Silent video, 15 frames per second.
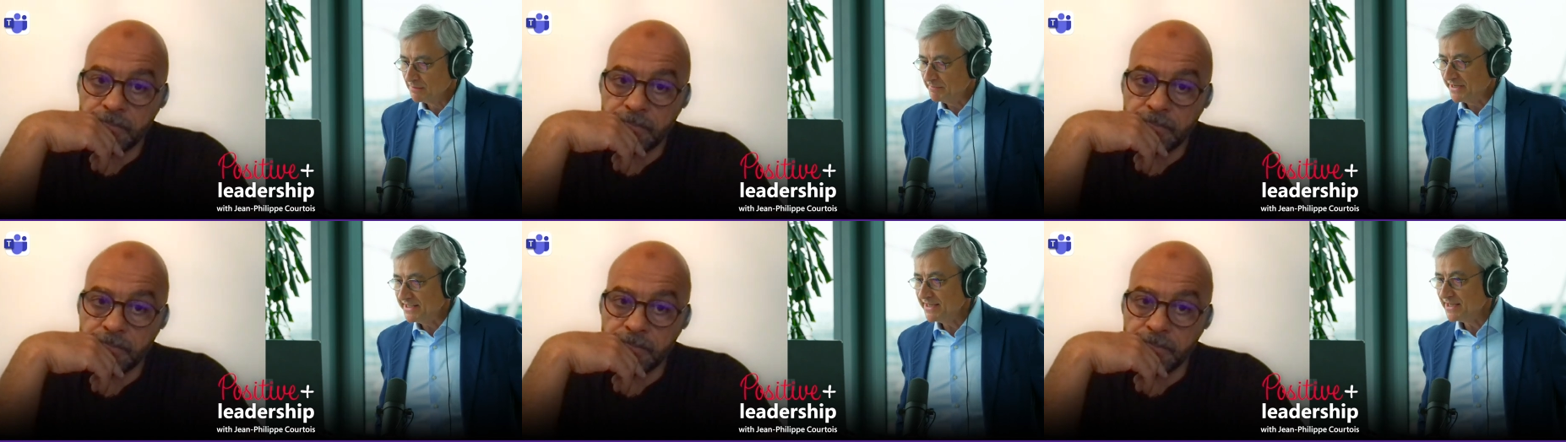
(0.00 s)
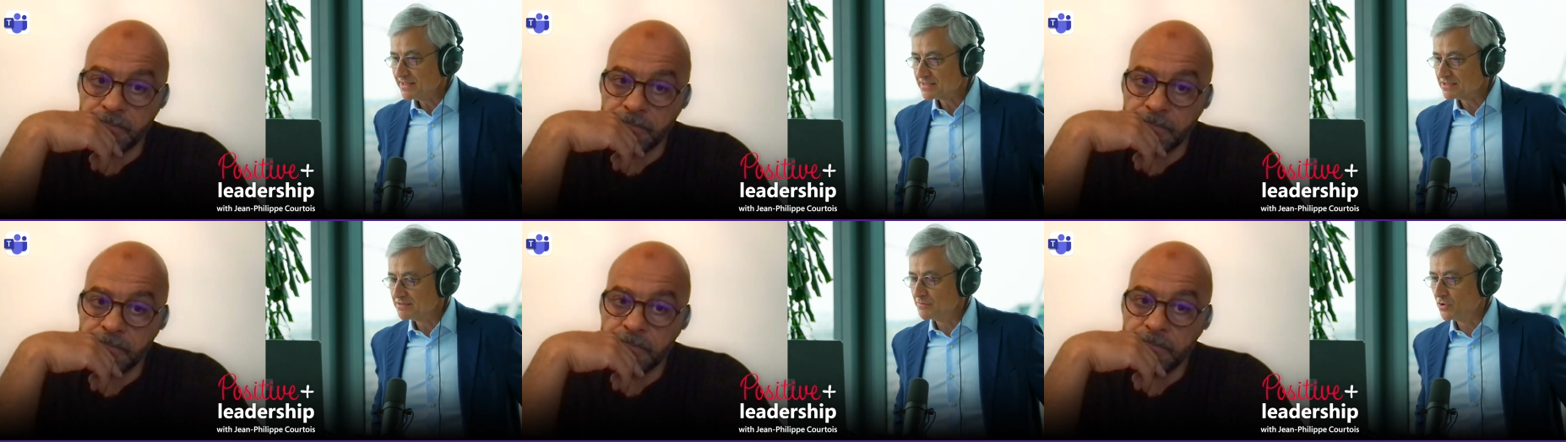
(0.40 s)
Speaker 1: But
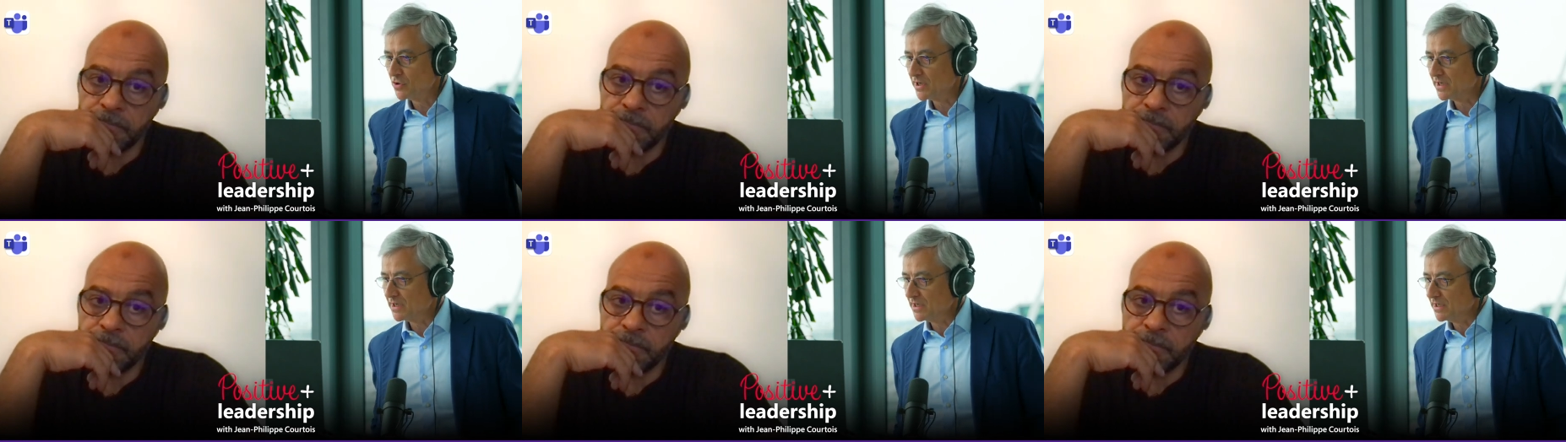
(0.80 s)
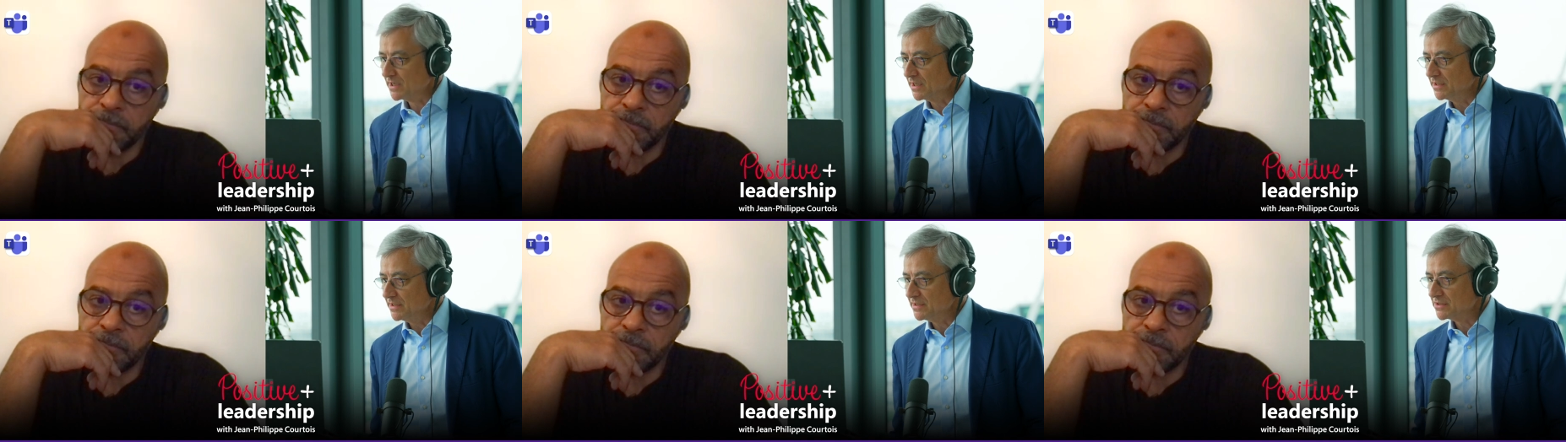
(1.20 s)
yet, Mo,
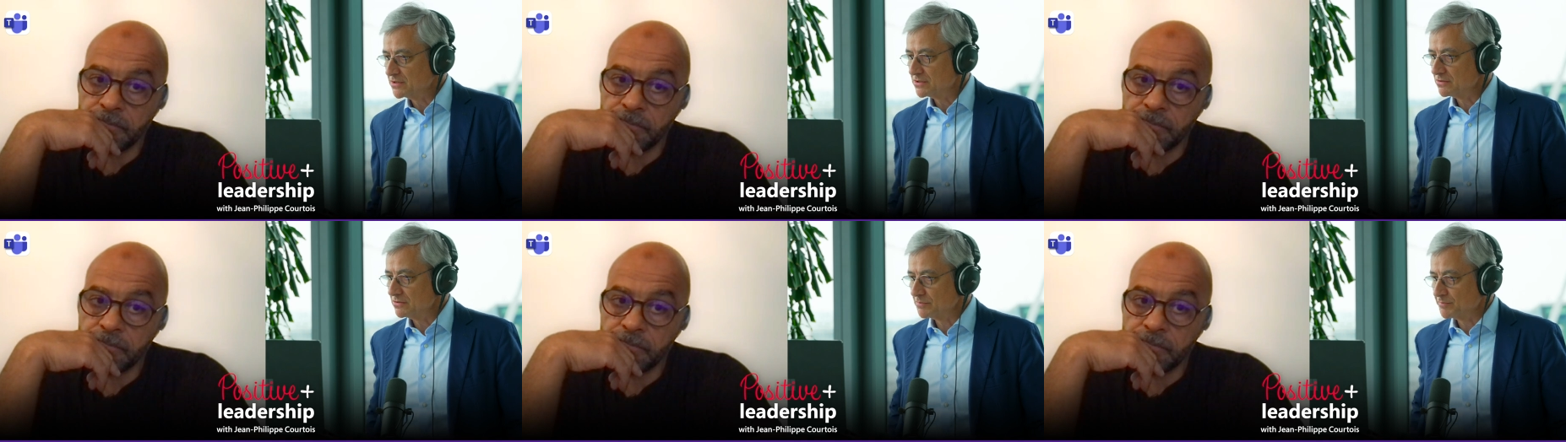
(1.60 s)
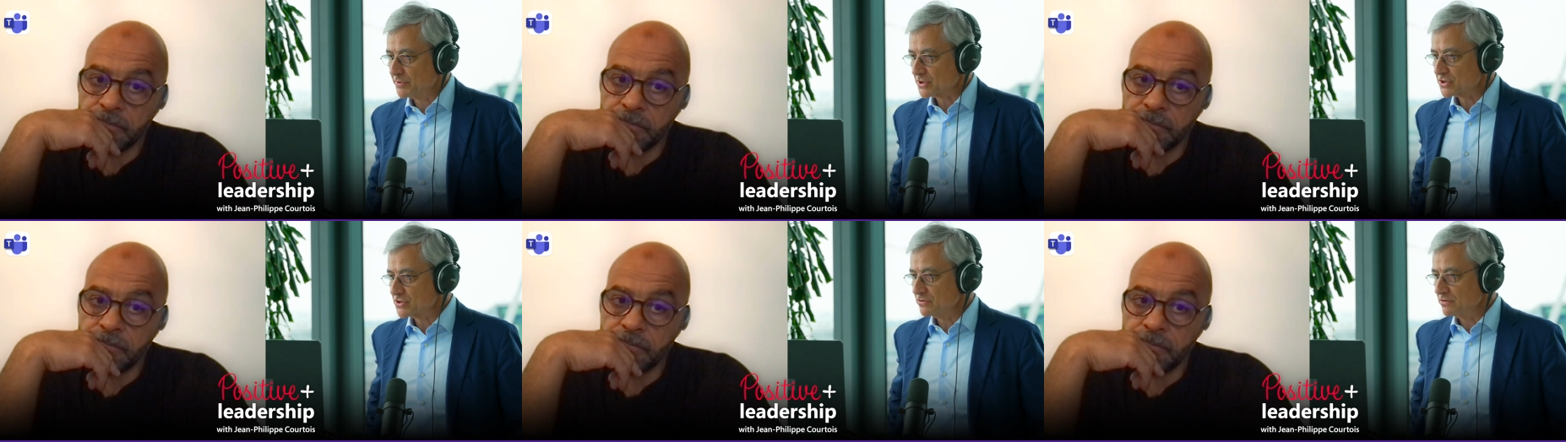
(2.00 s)
I, I, need to
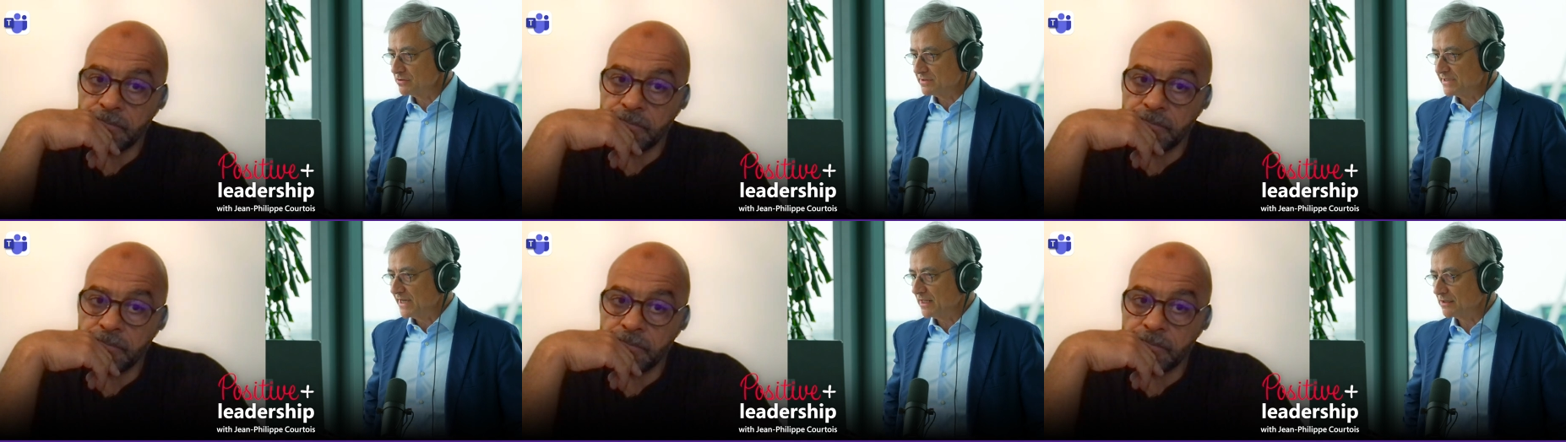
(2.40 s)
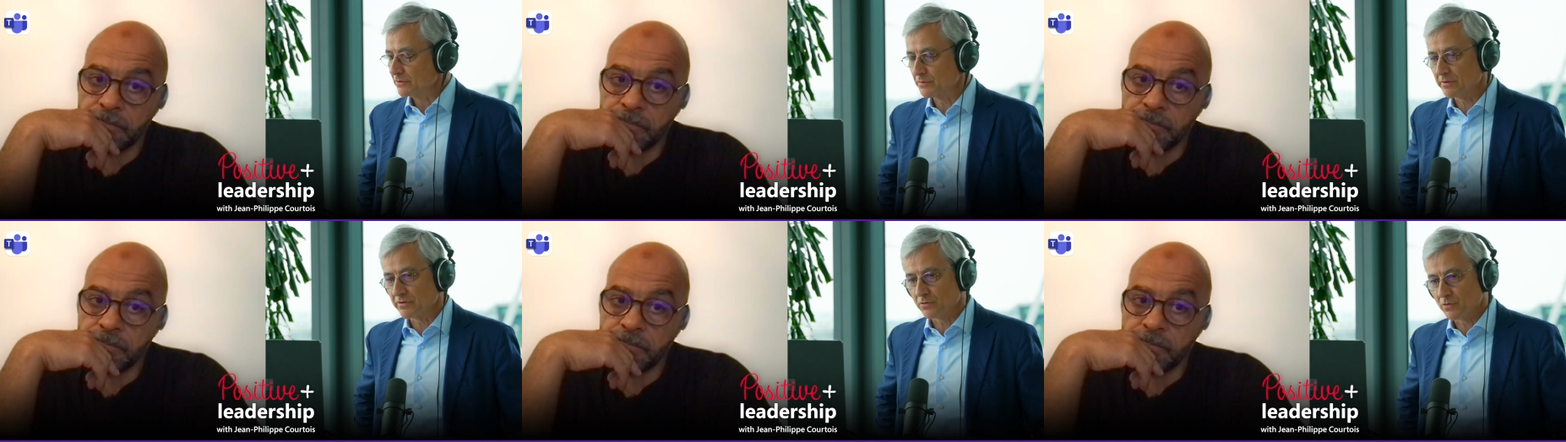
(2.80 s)
pursue the
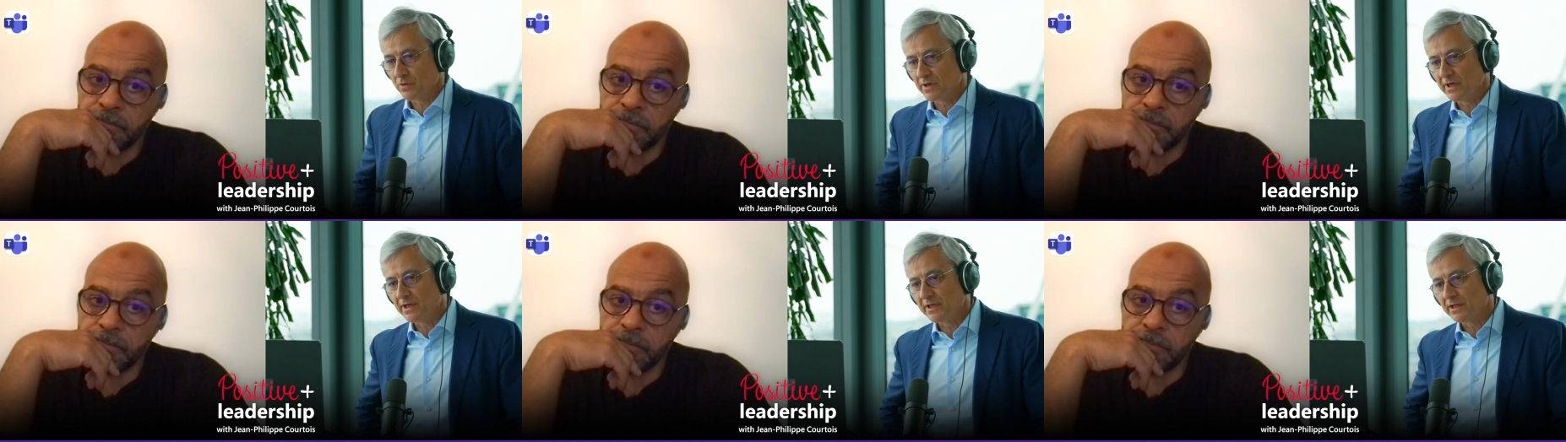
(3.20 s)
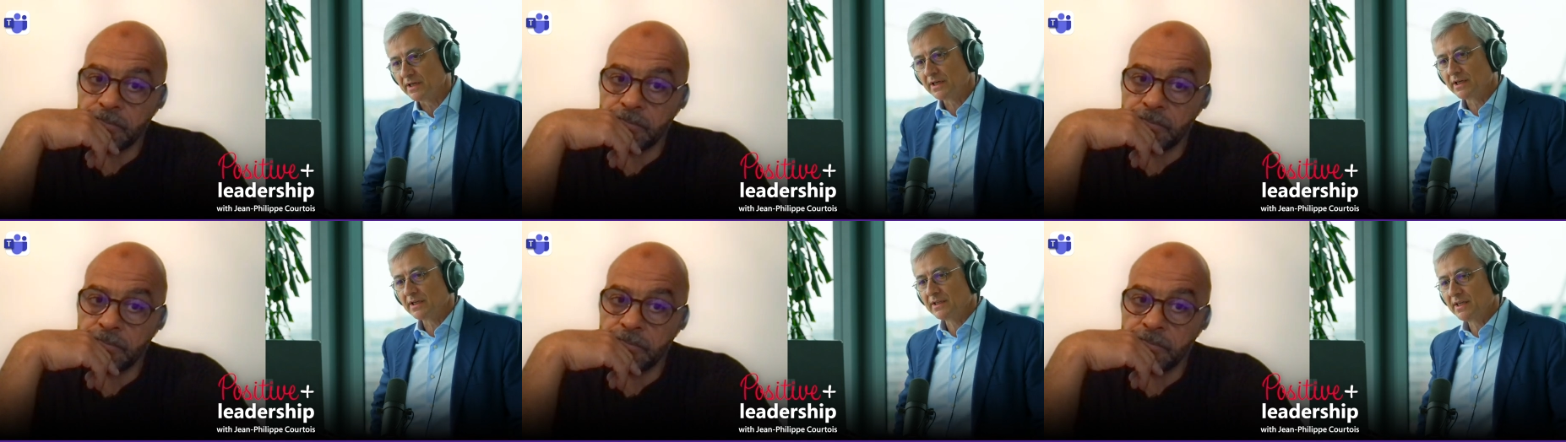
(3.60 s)
dialogue with you and,
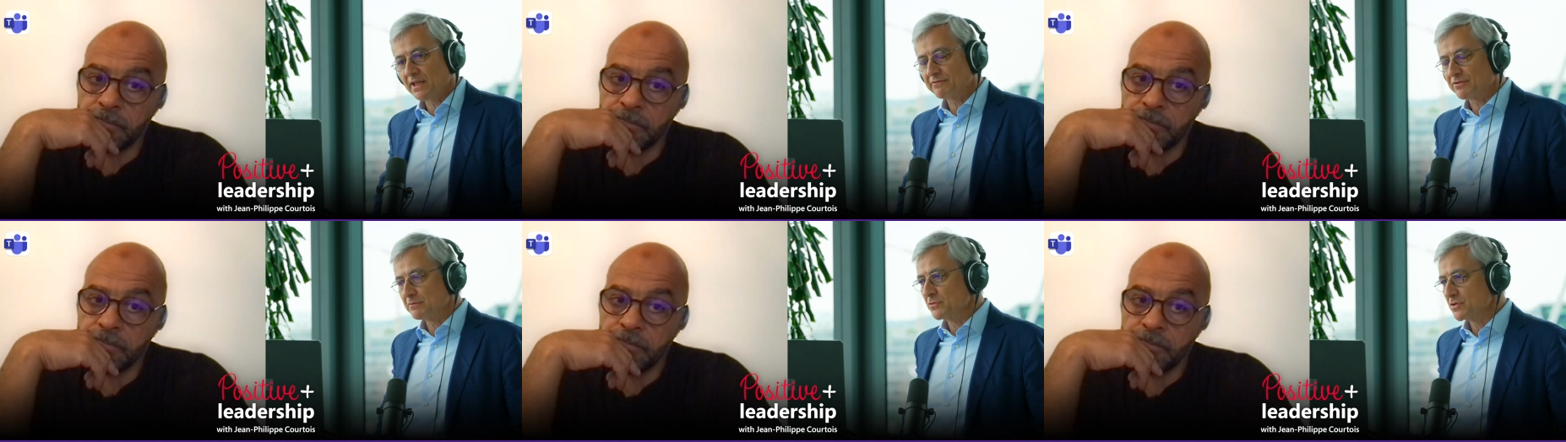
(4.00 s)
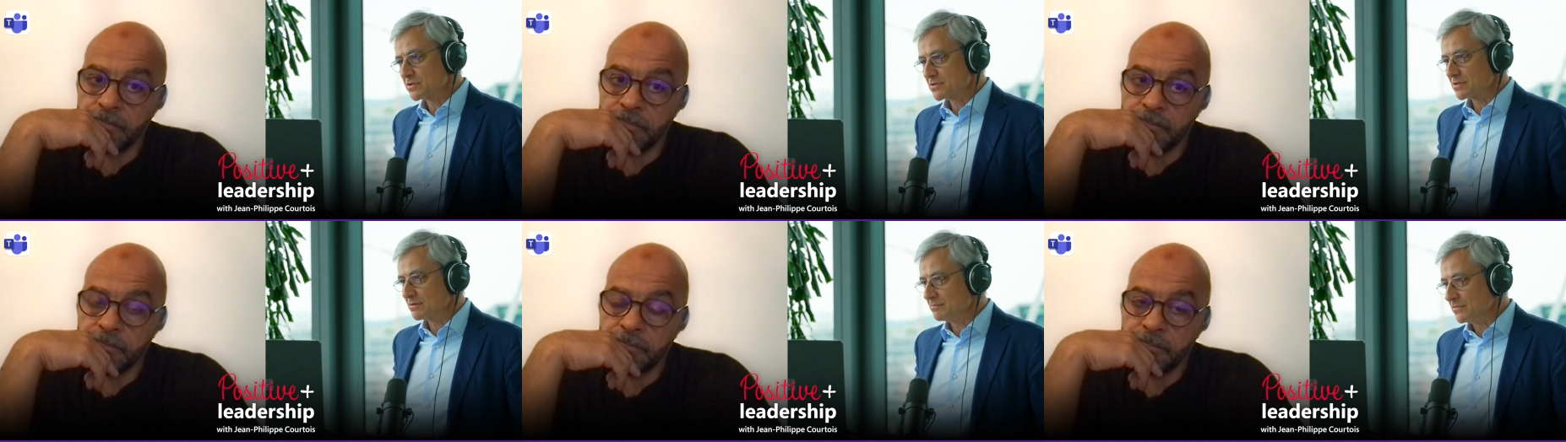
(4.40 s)
and get from you
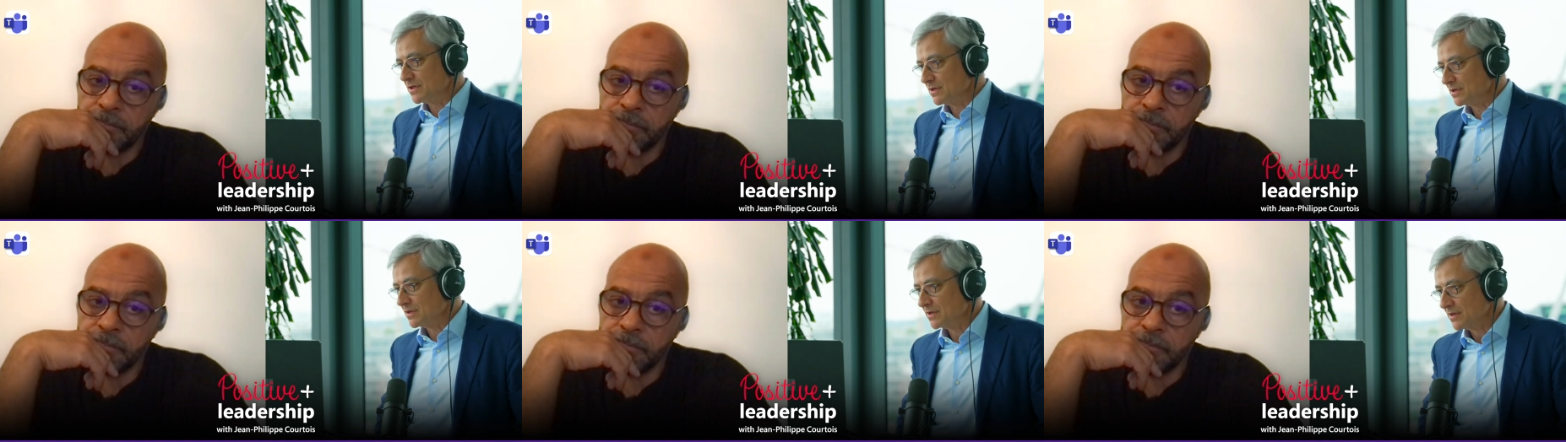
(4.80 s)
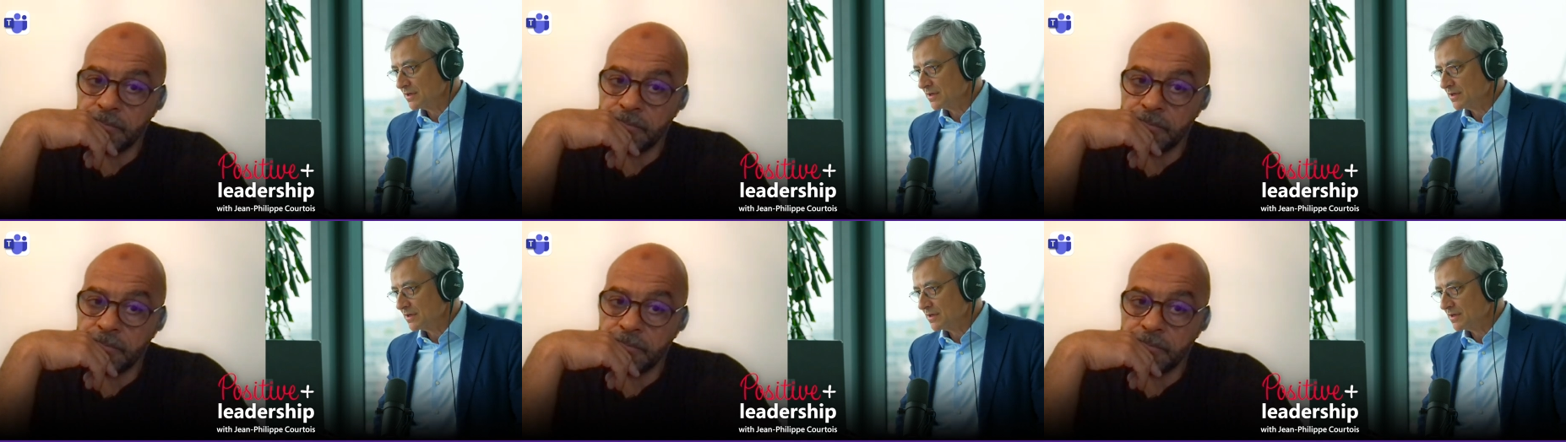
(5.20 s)
some uh,